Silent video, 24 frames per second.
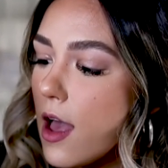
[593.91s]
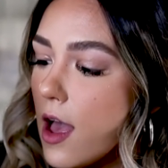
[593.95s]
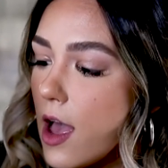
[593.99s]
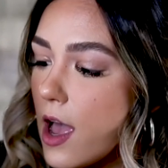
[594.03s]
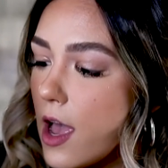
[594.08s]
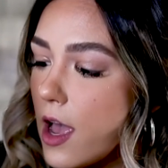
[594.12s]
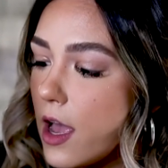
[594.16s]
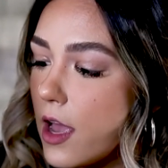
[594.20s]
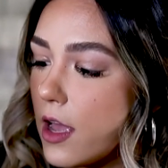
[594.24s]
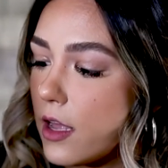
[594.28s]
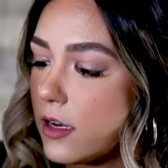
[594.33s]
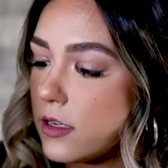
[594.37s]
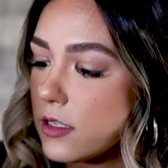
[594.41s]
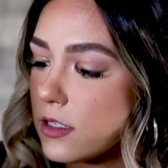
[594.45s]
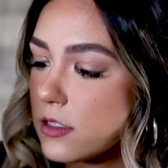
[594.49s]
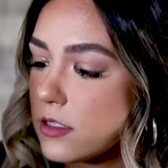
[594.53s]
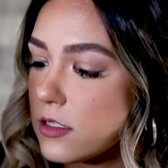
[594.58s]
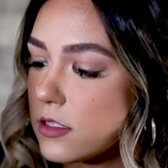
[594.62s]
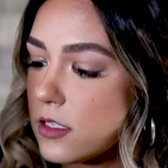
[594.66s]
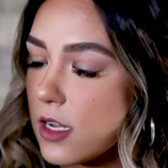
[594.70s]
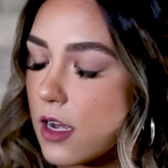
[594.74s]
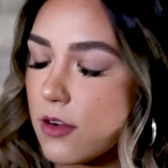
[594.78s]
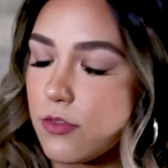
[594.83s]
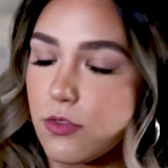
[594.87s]
and
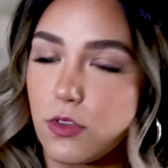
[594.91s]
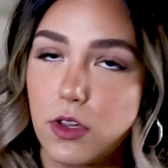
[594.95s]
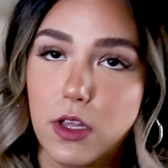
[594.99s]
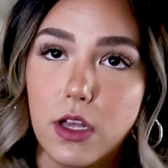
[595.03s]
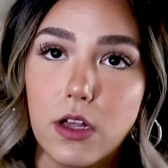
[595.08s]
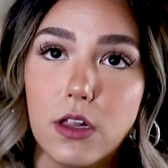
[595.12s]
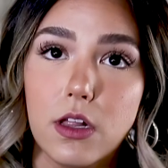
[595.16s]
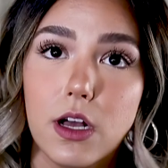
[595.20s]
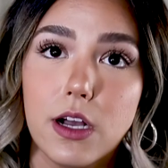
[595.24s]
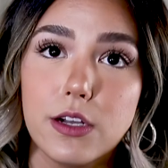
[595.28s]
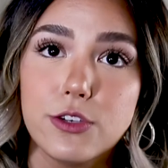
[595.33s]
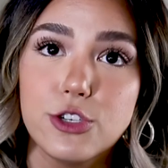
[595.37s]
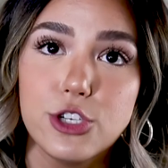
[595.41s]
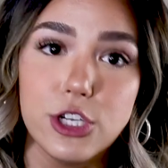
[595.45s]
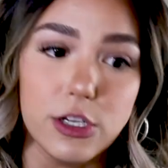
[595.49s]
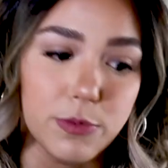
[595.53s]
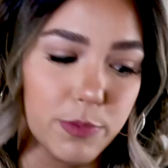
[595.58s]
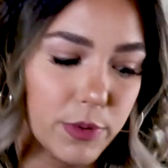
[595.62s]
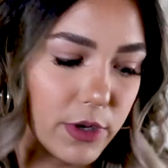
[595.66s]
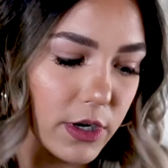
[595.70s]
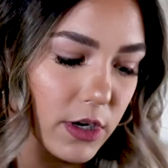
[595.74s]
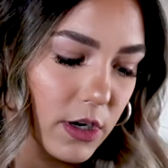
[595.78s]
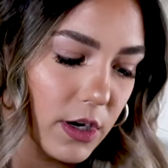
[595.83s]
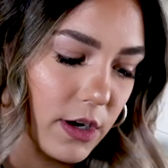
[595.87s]
it's definitely a lot
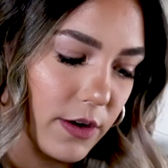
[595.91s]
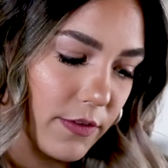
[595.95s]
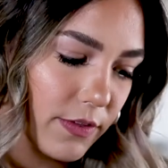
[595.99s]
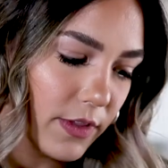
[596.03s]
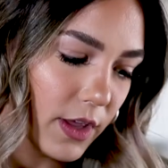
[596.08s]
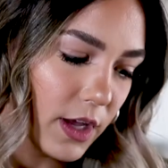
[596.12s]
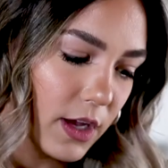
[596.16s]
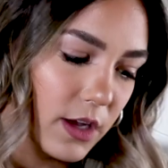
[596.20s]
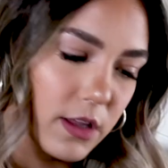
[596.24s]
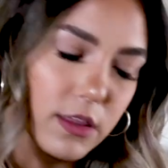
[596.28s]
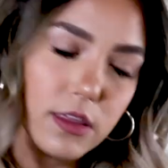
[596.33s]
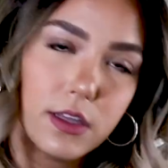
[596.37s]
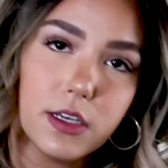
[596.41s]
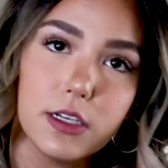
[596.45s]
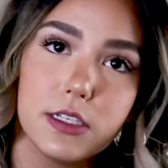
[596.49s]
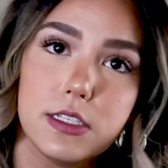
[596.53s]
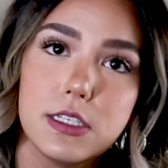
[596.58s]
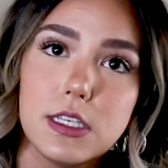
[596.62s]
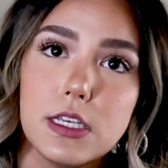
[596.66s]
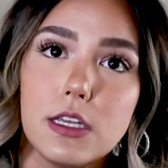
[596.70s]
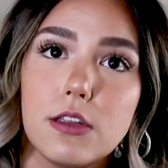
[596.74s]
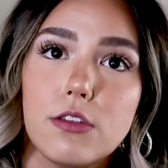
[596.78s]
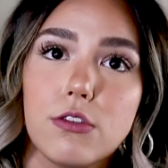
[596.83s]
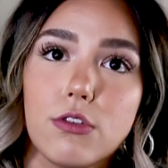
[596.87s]
cheaper than the
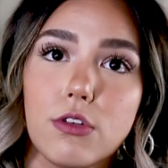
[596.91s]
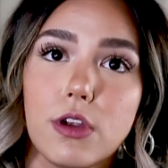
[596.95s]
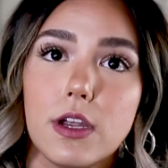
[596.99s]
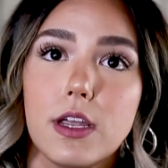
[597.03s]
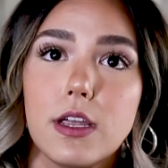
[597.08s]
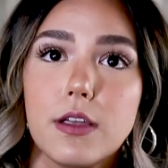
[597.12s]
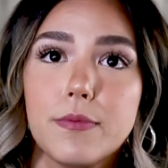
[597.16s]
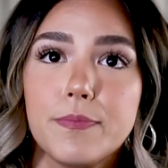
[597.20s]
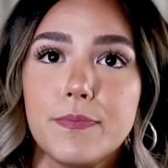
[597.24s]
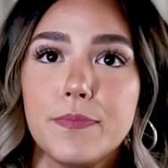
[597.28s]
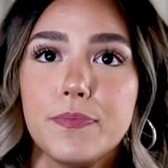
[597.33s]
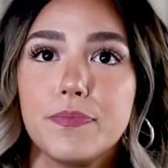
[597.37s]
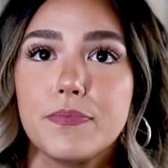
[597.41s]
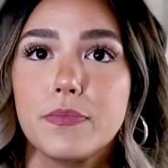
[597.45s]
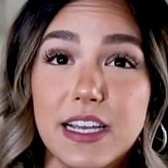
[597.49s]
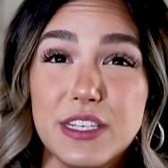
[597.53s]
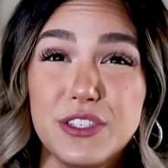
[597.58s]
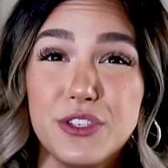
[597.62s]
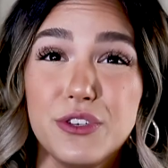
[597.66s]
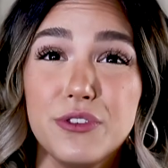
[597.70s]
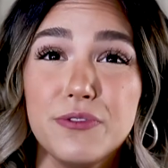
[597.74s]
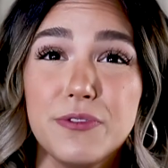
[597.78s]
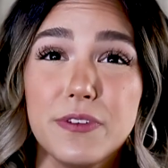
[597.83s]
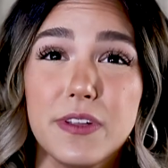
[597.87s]
T3.
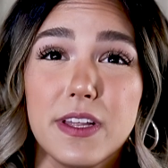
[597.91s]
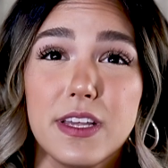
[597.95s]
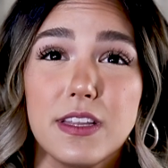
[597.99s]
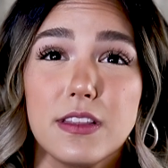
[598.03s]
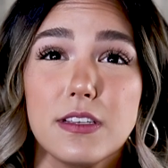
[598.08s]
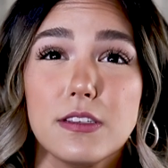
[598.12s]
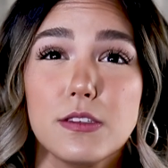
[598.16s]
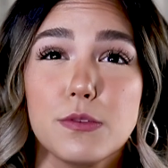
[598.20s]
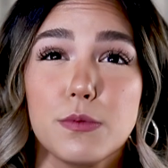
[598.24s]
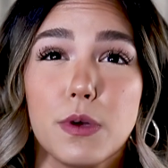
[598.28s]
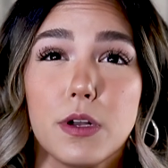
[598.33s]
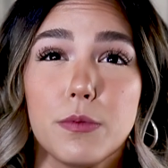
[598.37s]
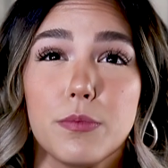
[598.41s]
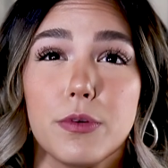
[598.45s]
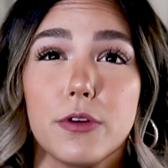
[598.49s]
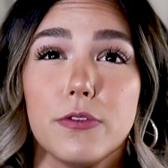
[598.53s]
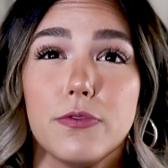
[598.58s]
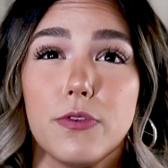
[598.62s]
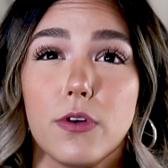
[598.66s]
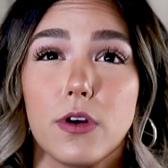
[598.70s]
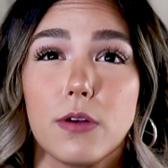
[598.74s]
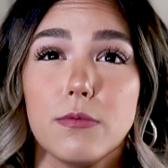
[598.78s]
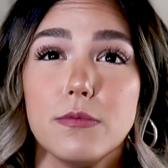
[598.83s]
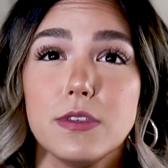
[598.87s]
I do feel like this one
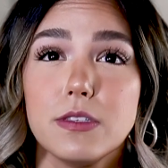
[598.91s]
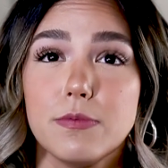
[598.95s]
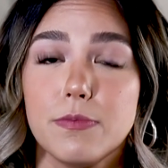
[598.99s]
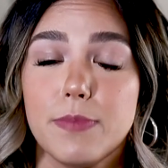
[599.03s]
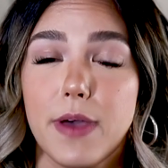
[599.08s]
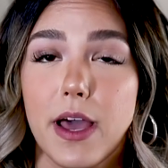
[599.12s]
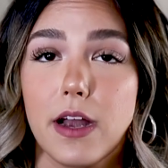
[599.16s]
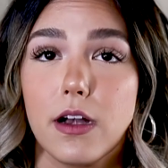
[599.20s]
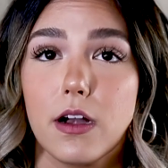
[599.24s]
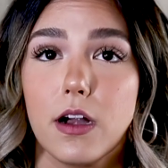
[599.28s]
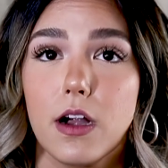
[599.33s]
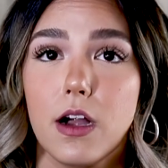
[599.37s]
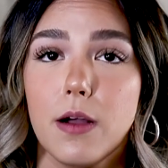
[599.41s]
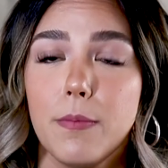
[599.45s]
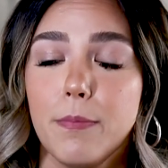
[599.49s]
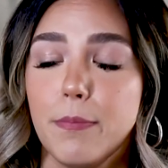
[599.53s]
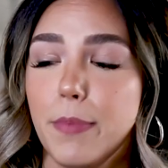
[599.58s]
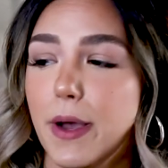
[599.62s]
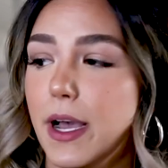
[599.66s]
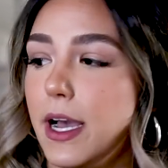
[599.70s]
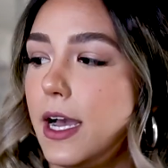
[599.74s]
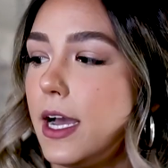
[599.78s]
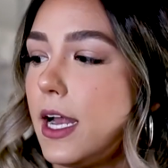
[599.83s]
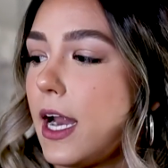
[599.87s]
performs better,
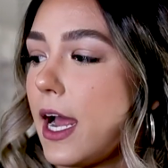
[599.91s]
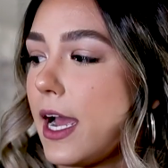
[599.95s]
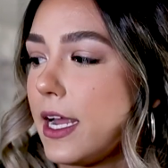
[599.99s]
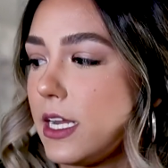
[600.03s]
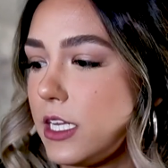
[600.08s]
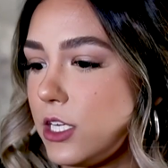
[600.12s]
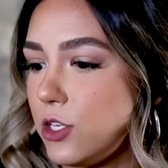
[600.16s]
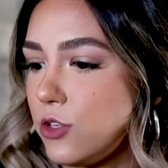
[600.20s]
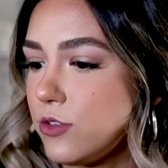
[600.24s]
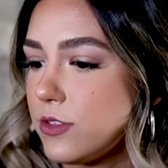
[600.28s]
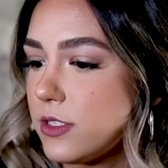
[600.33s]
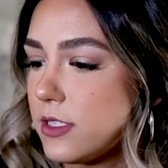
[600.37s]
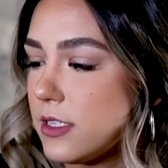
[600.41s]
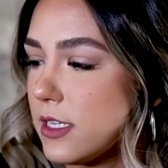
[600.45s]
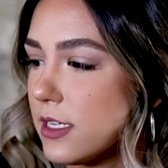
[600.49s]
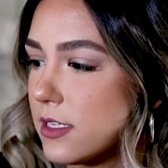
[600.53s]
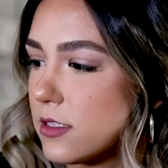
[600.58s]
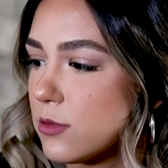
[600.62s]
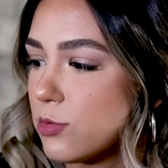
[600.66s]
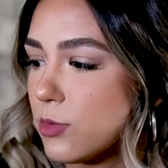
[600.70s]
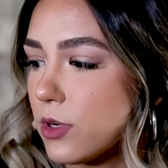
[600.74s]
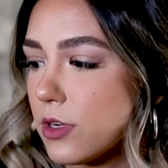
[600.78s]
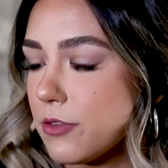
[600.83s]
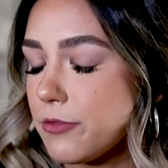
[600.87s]
but I used
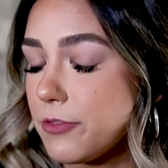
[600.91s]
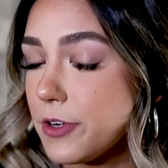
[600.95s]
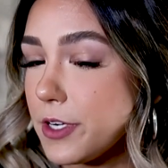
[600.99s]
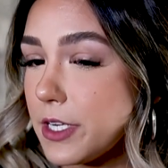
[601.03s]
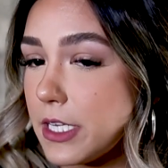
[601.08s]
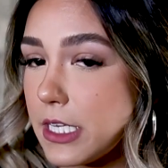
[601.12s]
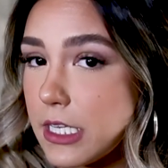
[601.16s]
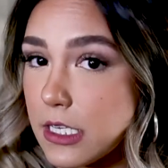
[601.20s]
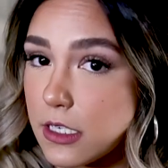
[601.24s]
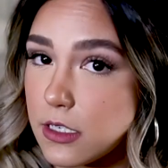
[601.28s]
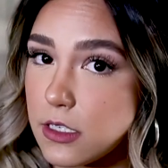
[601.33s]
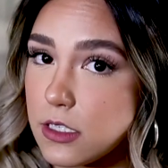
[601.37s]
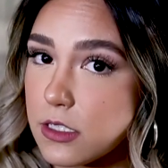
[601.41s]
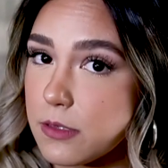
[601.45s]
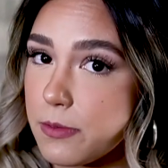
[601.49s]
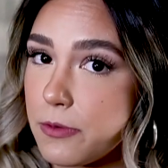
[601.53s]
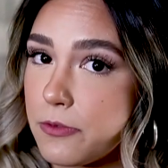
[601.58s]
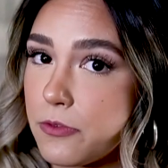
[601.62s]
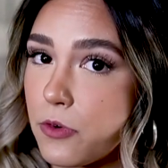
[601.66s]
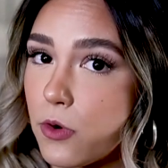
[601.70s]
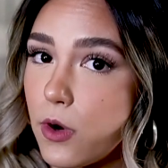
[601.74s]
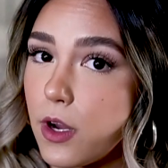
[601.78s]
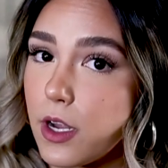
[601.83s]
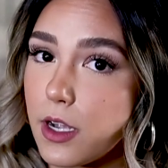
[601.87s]
this one for years
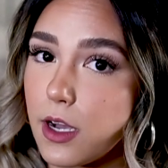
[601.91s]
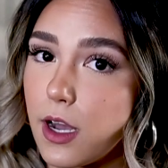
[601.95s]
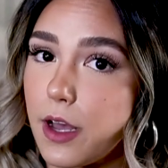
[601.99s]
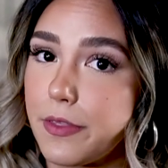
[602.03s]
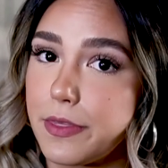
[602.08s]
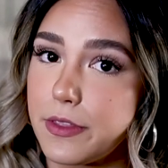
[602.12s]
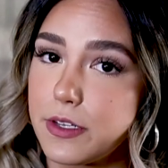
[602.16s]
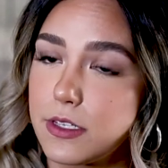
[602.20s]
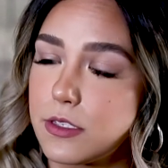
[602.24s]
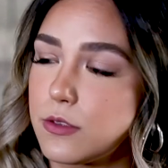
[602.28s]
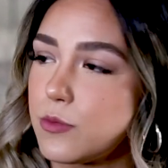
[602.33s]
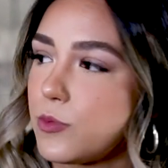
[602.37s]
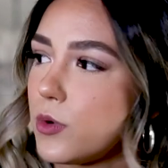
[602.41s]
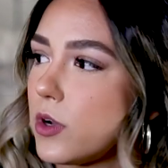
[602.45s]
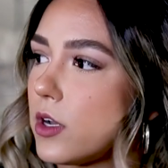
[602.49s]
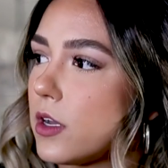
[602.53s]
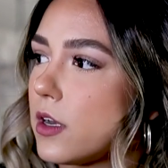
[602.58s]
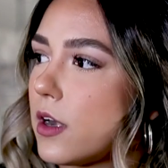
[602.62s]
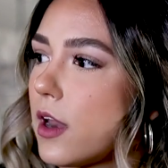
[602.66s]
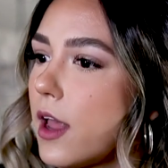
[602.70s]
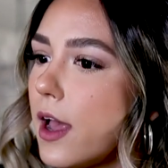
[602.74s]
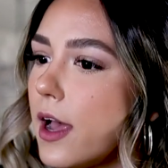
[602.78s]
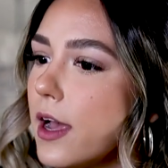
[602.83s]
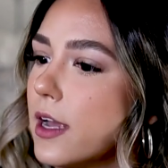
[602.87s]
before I got this
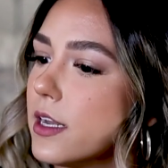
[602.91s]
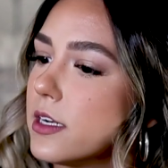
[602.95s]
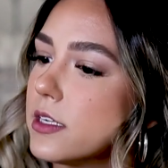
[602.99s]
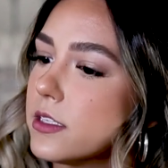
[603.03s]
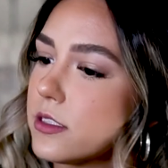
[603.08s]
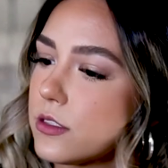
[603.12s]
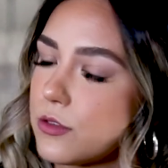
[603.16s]
one, and